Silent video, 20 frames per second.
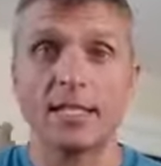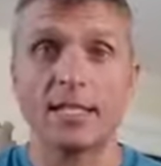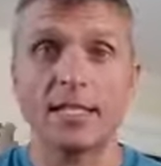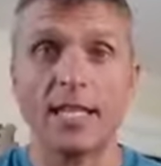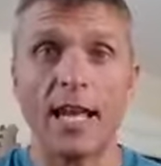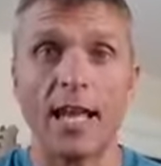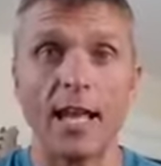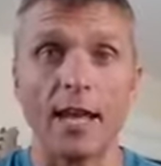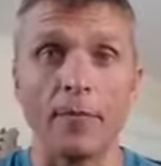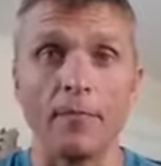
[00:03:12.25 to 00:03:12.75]

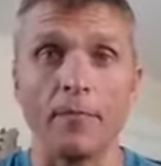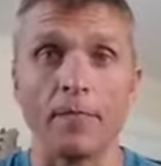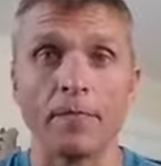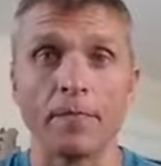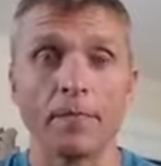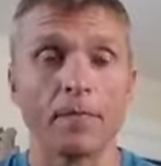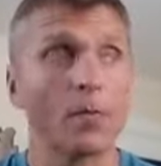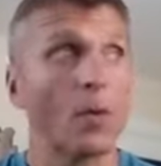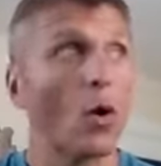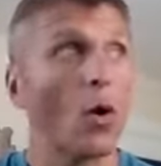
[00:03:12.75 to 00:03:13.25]
Sam,
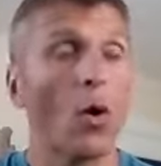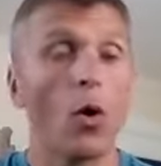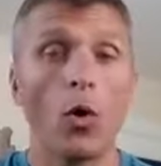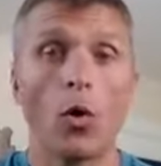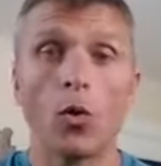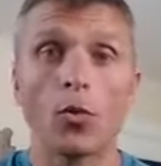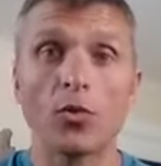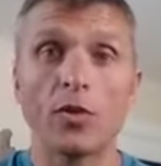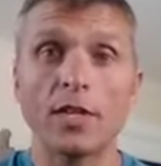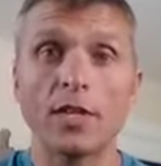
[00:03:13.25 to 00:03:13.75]

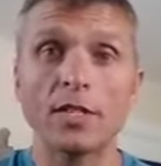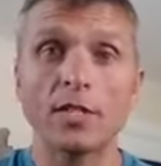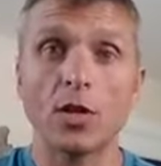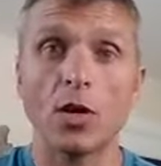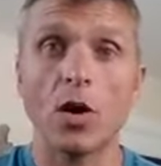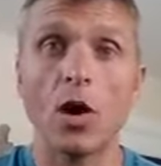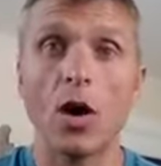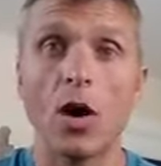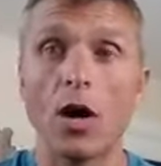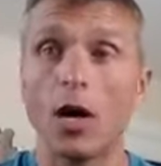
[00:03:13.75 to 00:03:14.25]
hold this
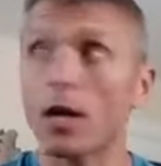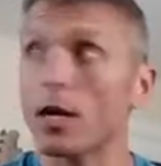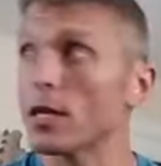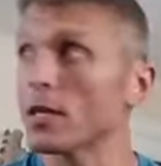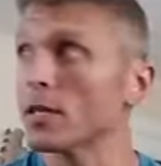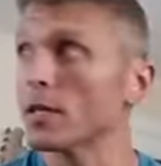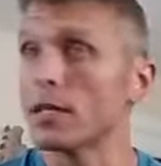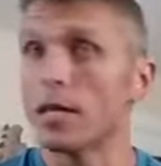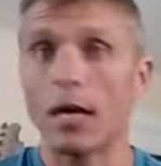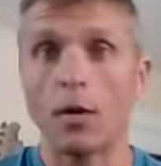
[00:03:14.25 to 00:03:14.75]

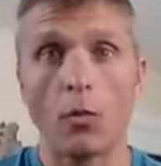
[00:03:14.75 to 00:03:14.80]
car.